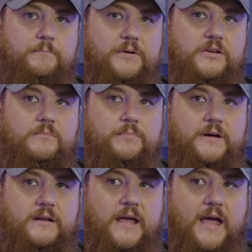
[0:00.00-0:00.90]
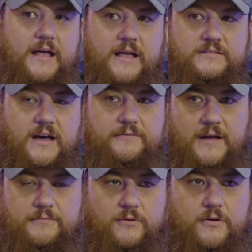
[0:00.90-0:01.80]
But as
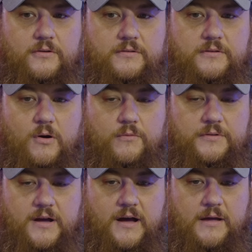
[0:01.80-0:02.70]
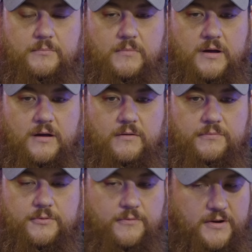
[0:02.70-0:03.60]
I've learned over time
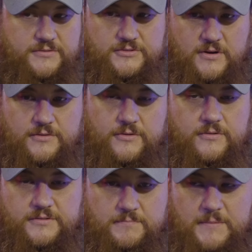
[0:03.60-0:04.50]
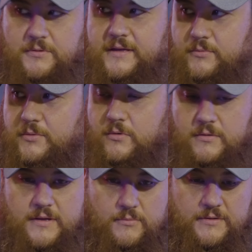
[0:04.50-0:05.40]
through various instructors and people that we
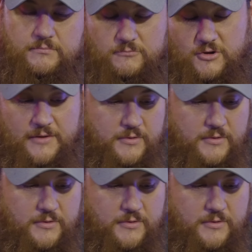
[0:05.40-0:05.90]
drive